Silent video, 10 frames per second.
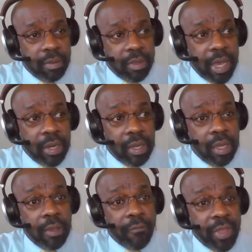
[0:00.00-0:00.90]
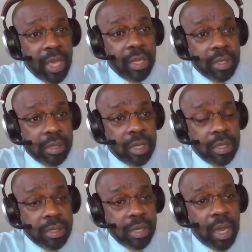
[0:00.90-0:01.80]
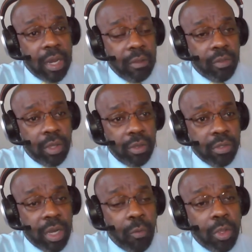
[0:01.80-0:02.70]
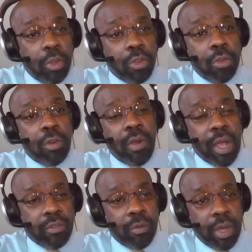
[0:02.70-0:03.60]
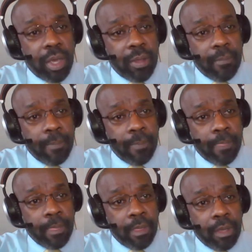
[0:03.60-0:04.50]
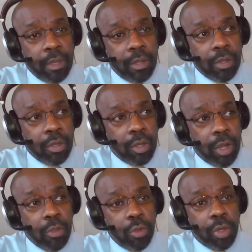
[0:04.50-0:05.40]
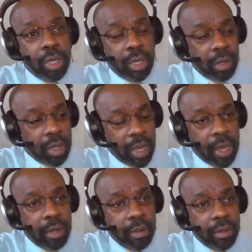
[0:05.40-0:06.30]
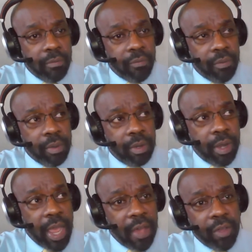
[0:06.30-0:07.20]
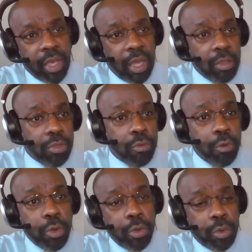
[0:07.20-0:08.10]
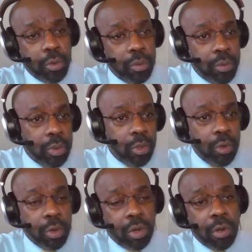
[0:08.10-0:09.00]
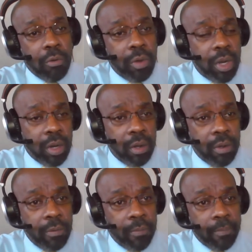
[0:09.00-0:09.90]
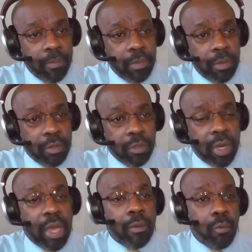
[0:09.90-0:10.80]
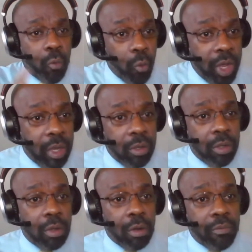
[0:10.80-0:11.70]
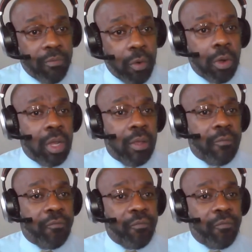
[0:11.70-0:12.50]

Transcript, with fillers: that gift that is inside of you so that when you do graduate you know you can then kind of navigate through your career so that when you're 40